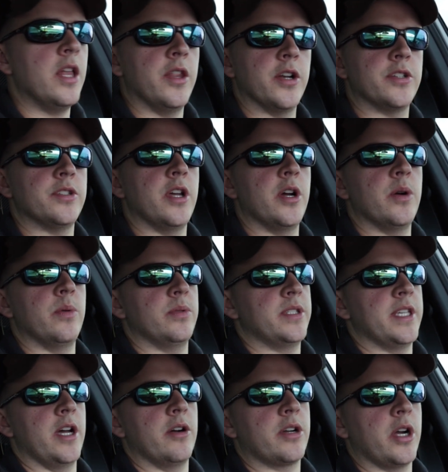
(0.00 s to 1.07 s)
There's no
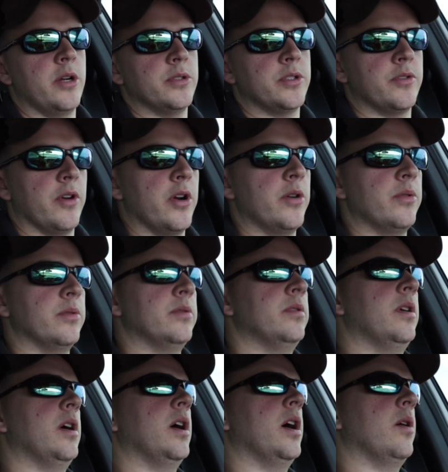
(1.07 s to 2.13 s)
cell codes
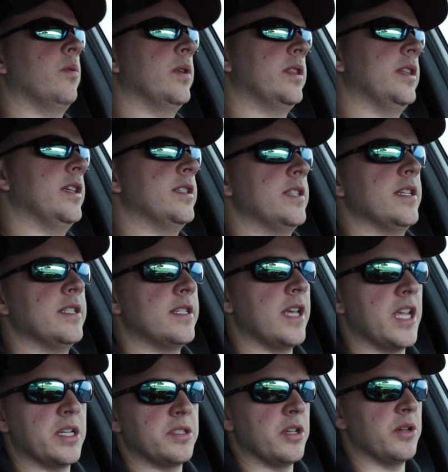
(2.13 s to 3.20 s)
thrown with this
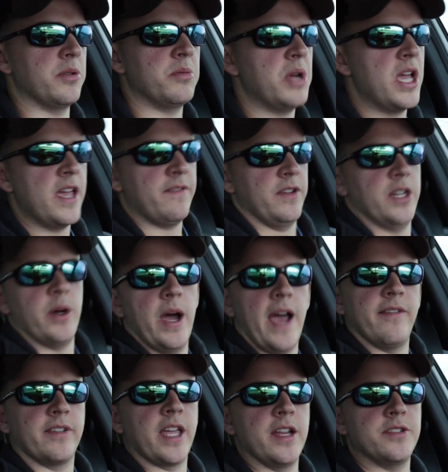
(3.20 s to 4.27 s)
intake, so if you don't
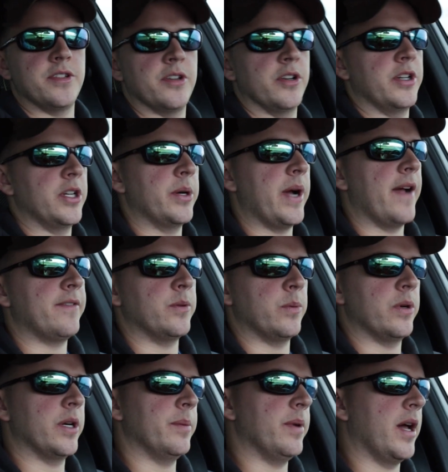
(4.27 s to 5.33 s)
have K-tuner, you don't have to
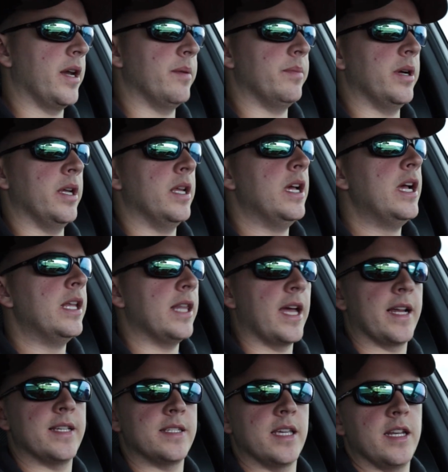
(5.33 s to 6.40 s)
worry about it. But
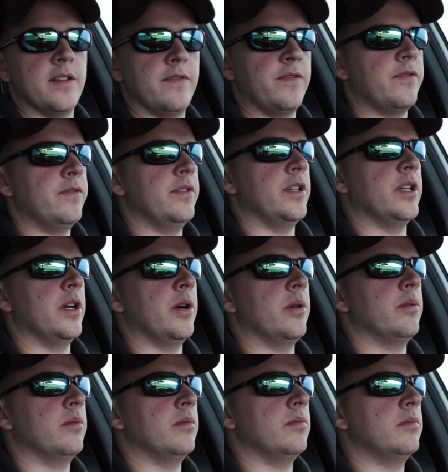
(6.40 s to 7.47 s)
like I said, if you
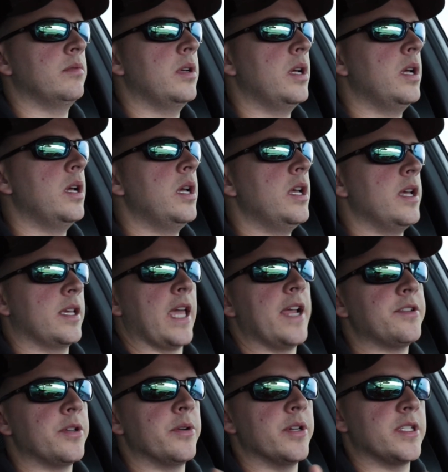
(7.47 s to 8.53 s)
know,
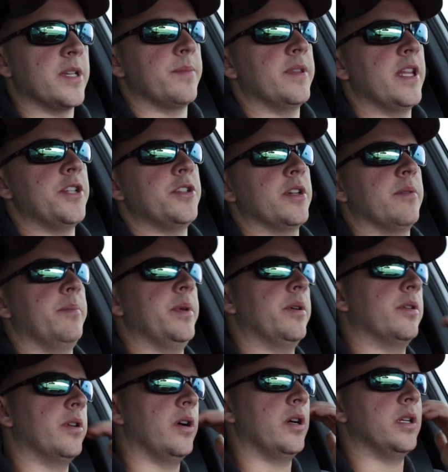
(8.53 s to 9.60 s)
K-tuner is something that you can
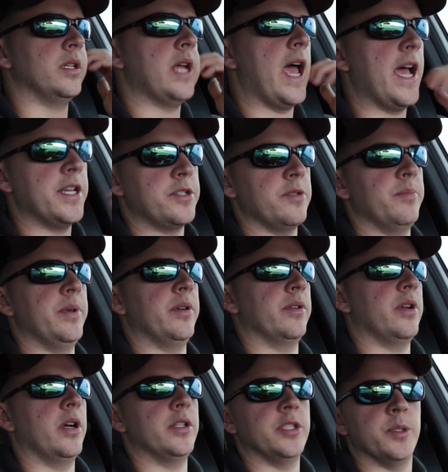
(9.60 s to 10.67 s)
build on as you
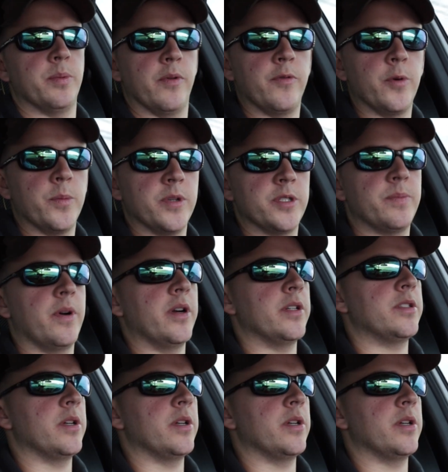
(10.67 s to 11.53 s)
build on your performance parts.